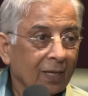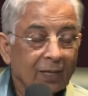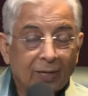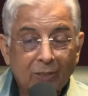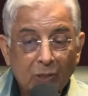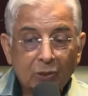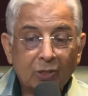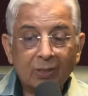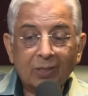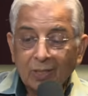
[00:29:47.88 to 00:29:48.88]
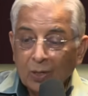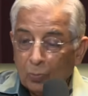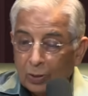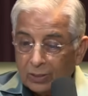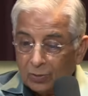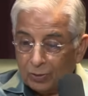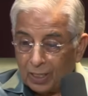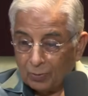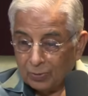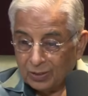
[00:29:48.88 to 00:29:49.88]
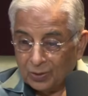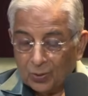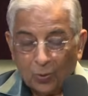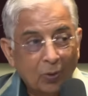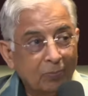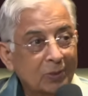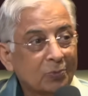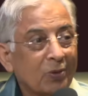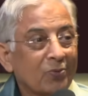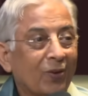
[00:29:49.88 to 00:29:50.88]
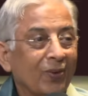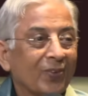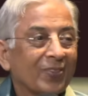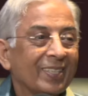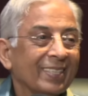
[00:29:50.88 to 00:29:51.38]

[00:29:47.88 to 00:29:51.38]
register the conversion without these requirements being followed.